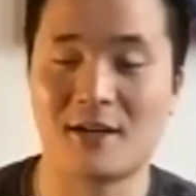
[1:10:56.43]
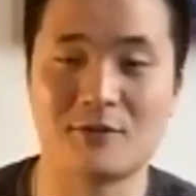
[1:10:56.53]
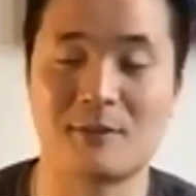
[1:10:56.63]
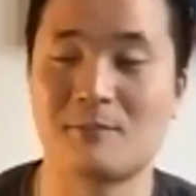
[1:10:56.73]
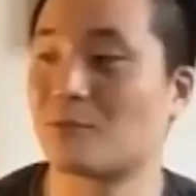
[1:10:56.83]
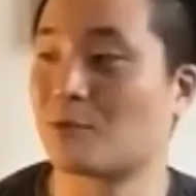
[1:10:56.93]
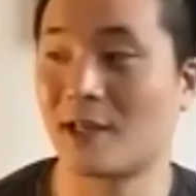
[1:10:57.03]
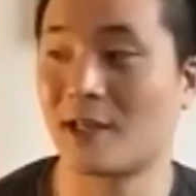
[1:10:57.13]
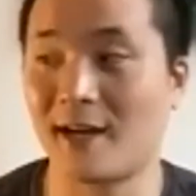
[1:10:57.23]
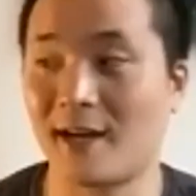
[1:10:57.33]
It goes up
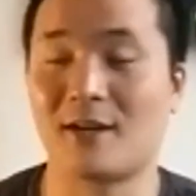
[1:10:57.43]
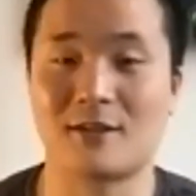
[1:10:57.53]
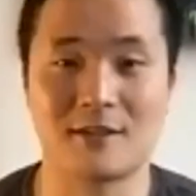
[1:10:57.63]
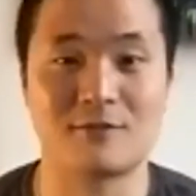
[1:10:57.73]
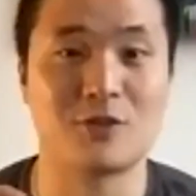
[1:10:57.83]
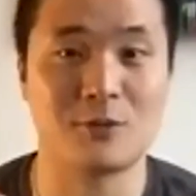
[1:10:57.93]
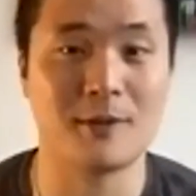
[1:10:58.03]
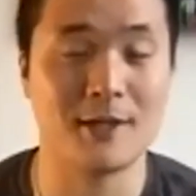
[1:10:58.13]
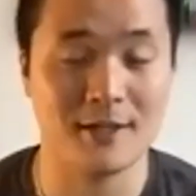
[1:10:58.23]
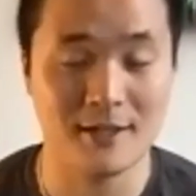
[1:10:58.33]
really high now because I have so
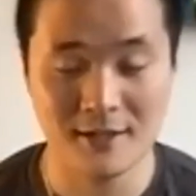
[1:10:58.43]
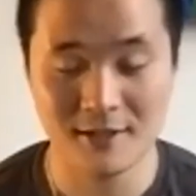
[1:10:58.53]
many.